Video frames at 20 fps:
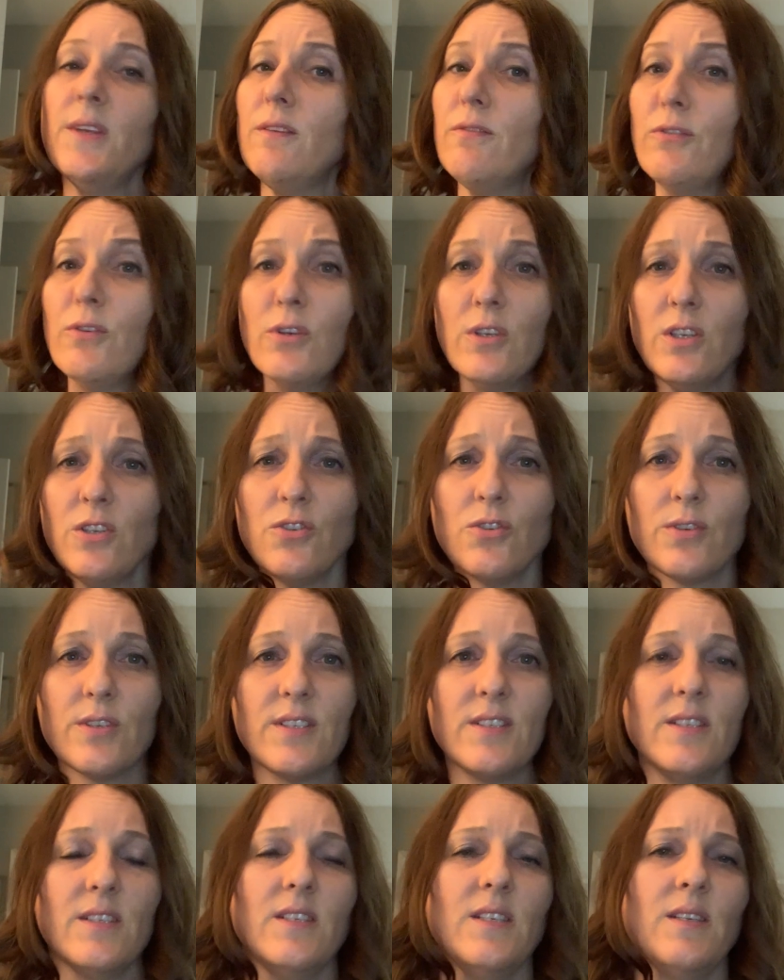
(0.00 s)
if you're
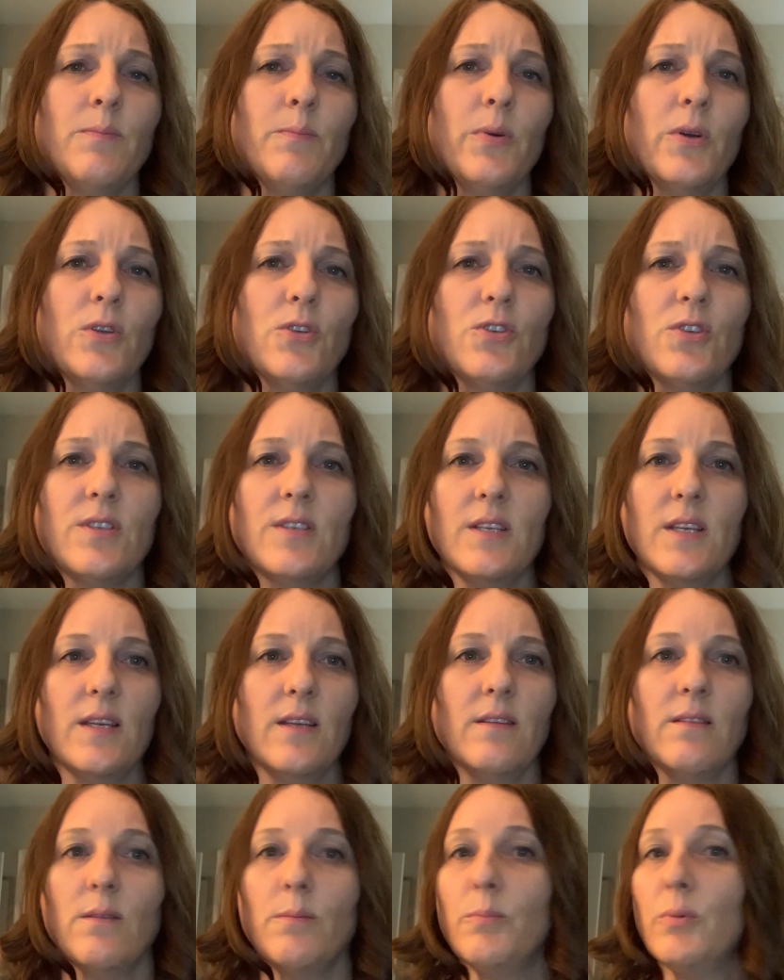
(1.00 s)
interested in purchasing
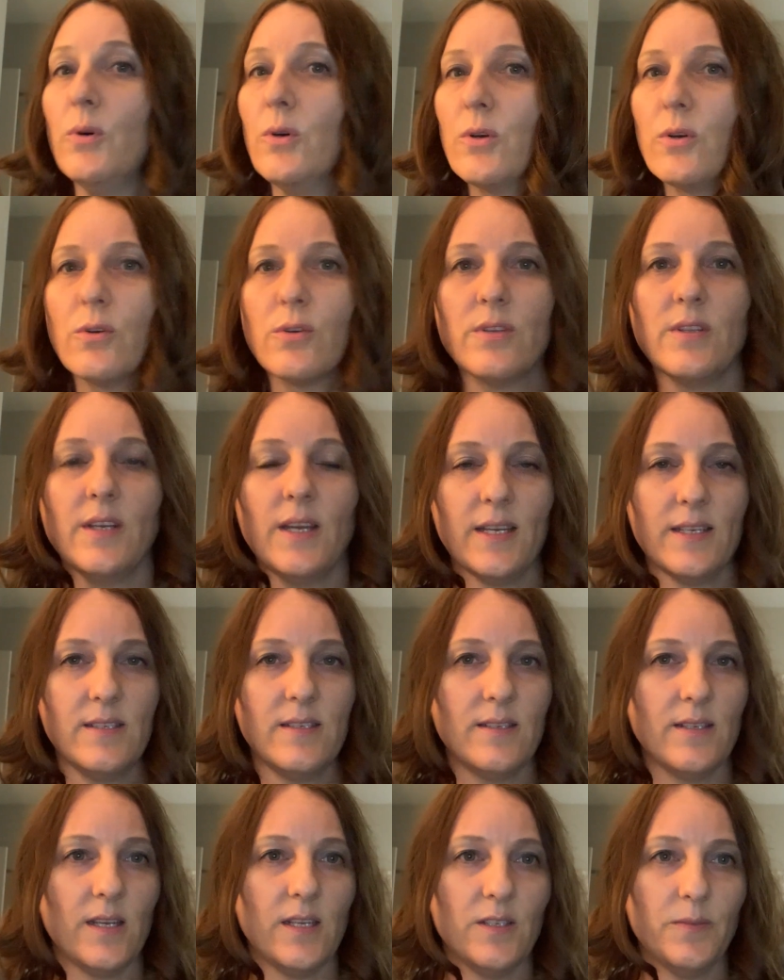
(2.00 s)
the book or the
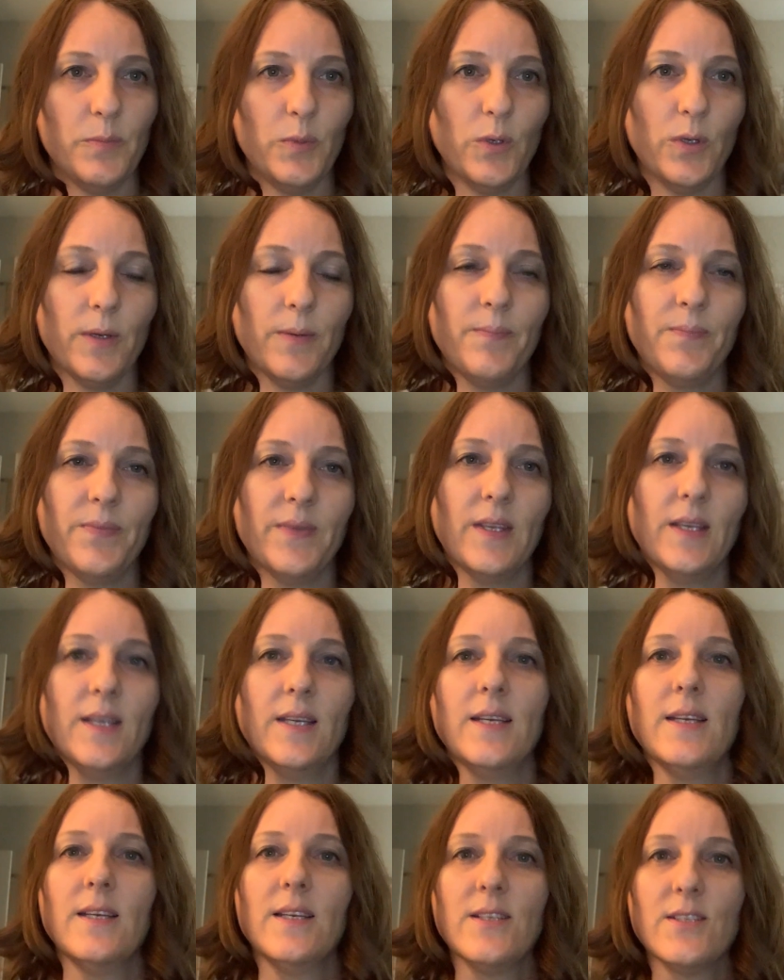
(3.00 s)
exercise book.
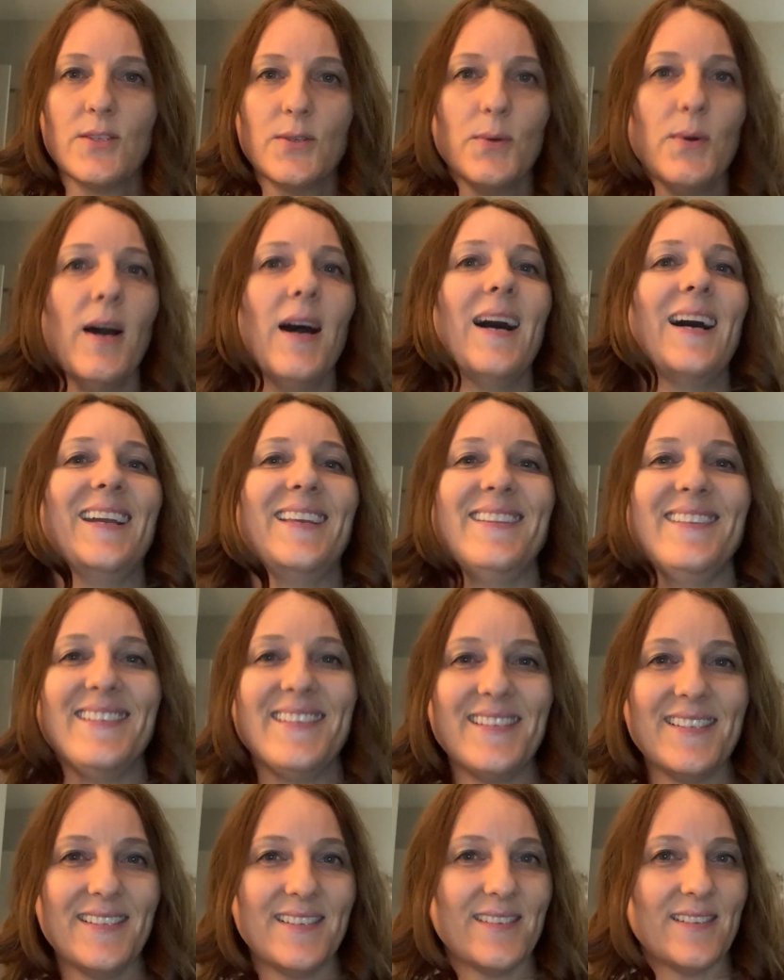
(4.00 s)
So hi,
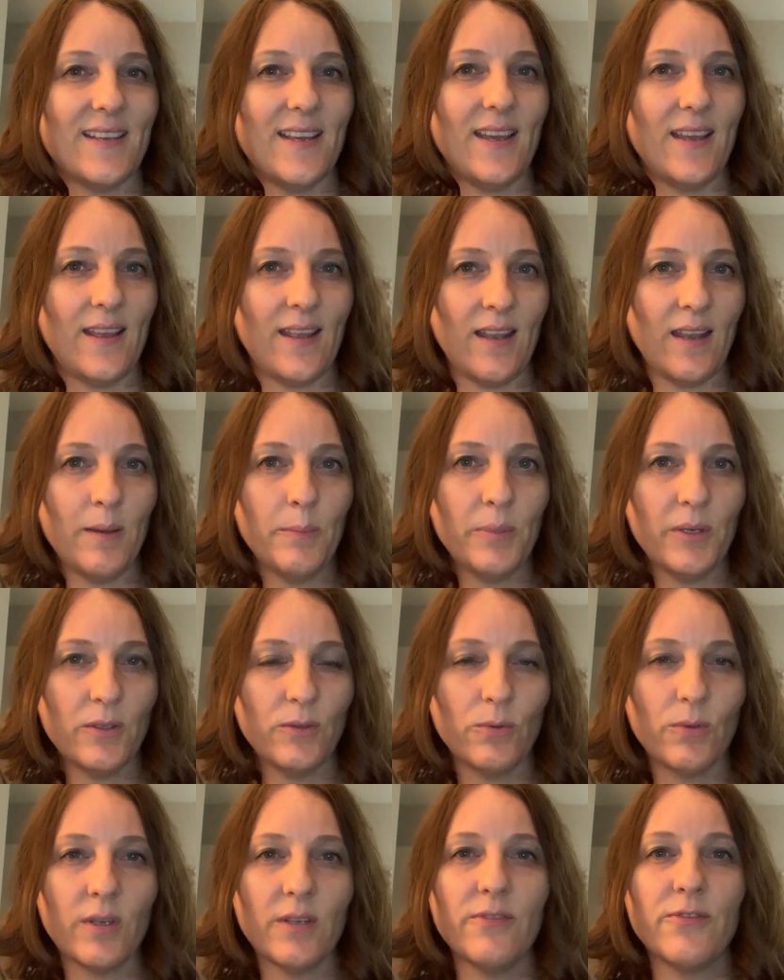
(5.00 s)
this is Ela
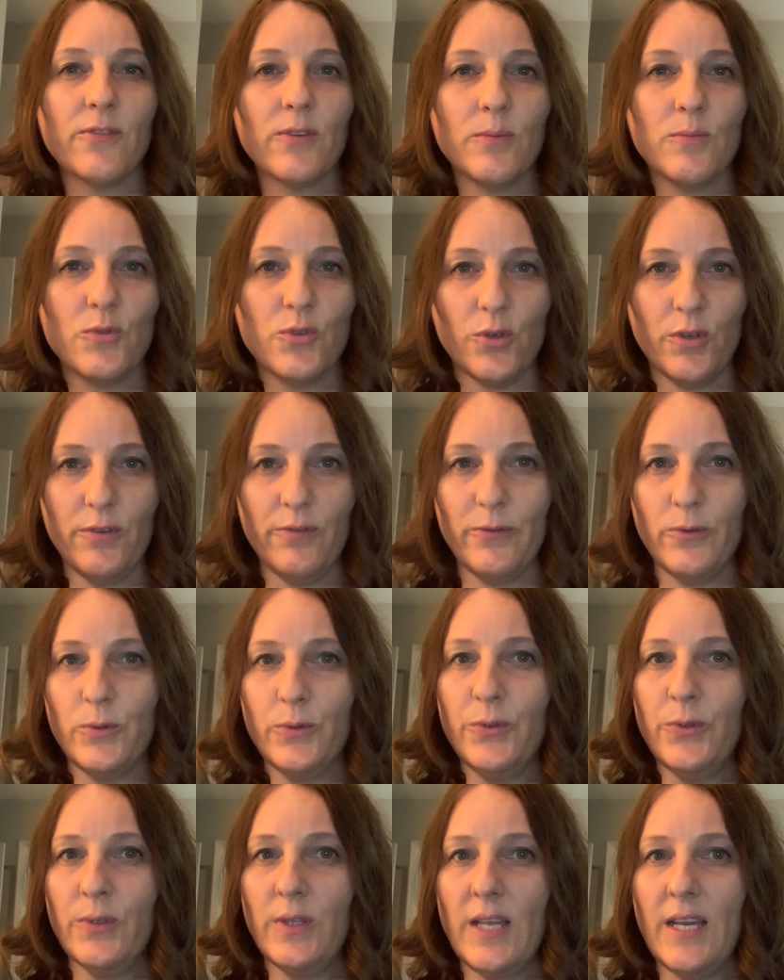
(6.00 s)
Badura from Joyful
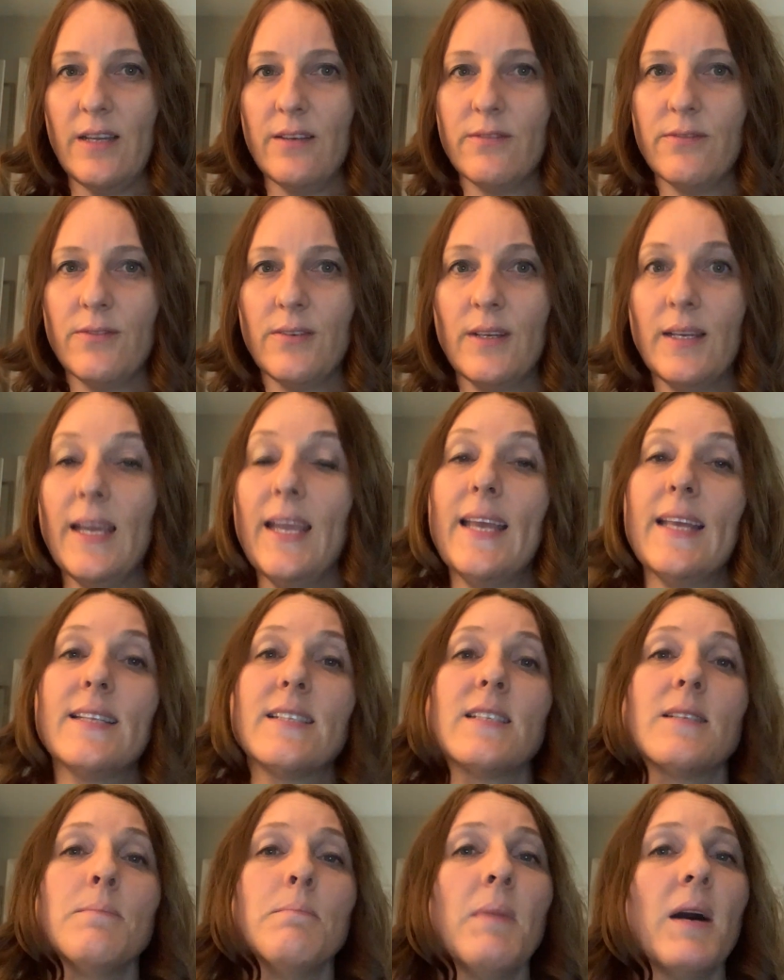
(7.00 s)
New Life.
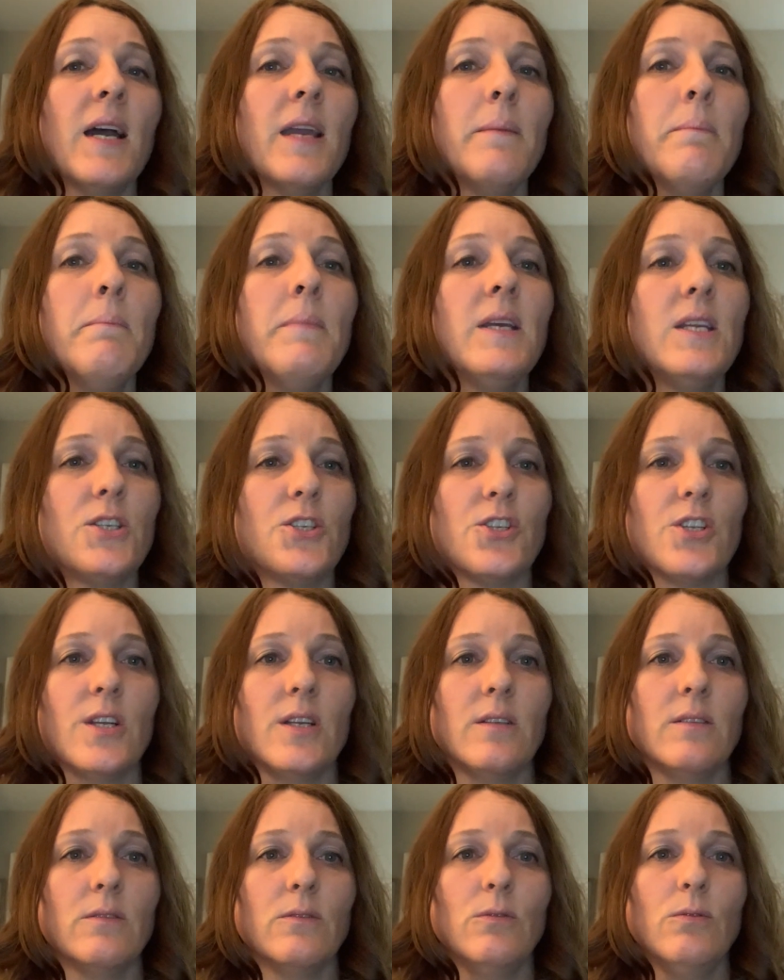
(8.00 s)
It's my
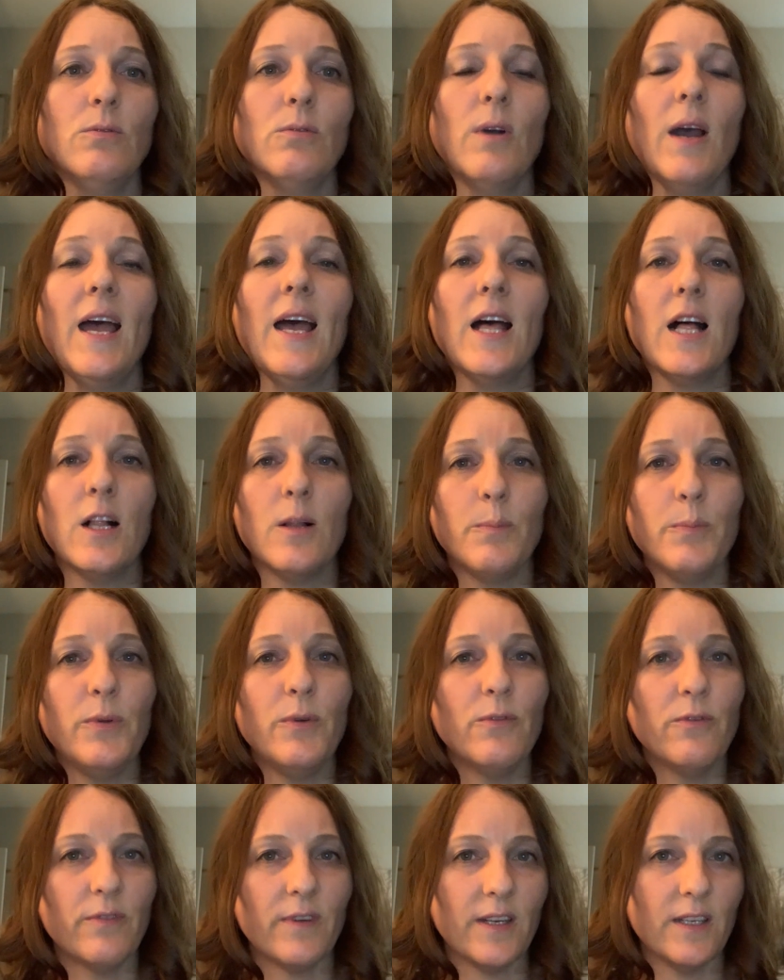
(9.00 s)
mission to help you
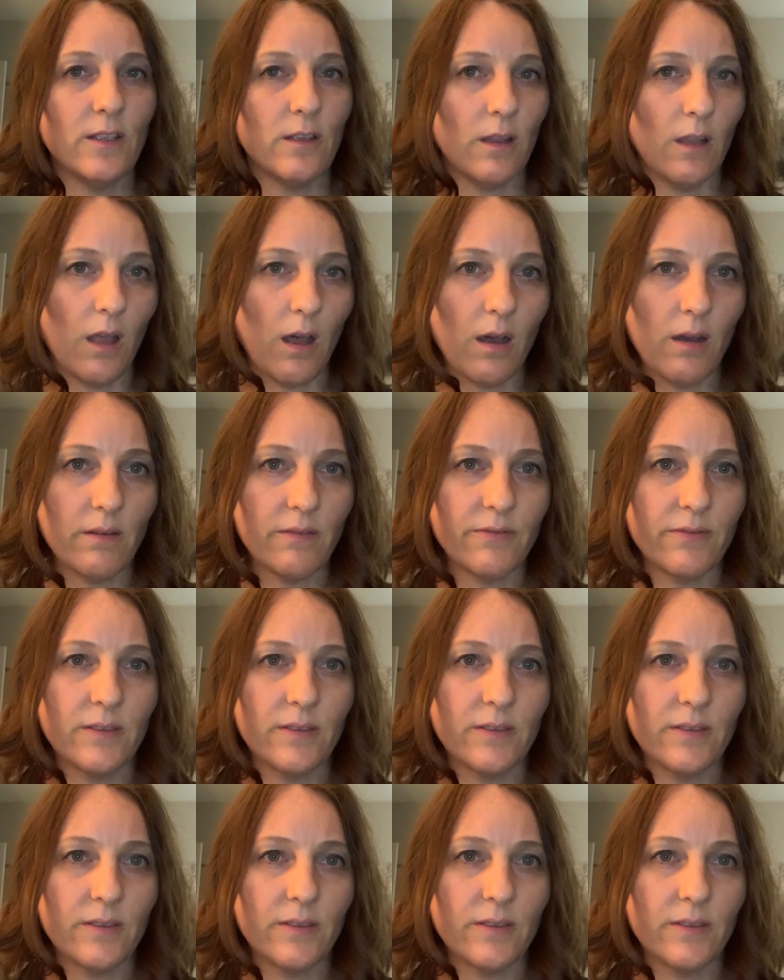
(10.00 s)
find love,